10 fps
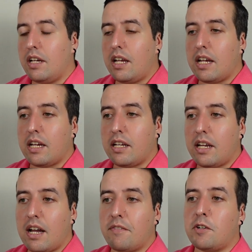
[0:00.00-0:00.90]
And
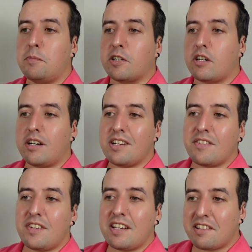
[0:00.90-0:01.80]
after Mercari's
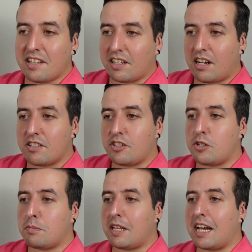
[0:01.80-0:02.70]
fees and the cost to
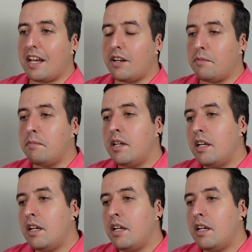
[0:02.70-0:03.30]
ship the item,